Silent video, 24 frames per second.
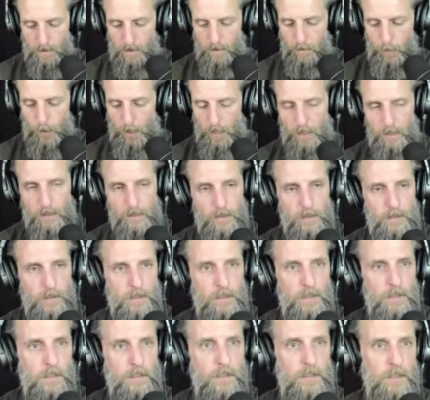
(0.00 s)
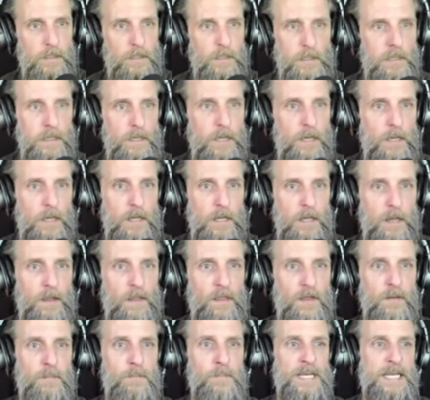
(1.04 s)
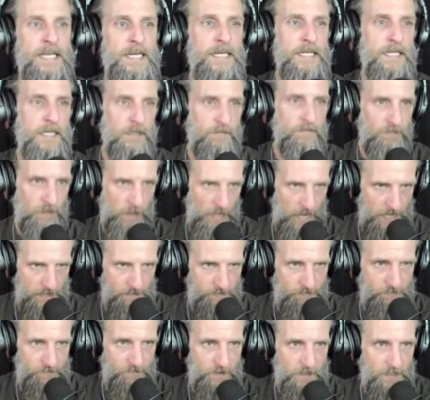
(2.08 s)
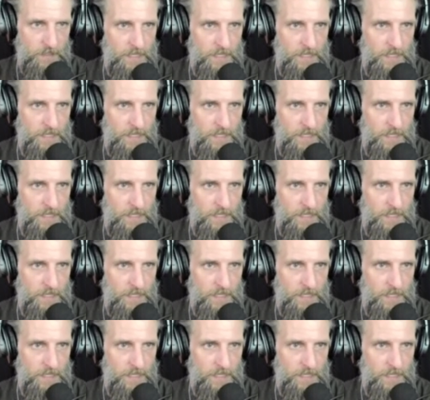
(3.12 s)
But the meaning of life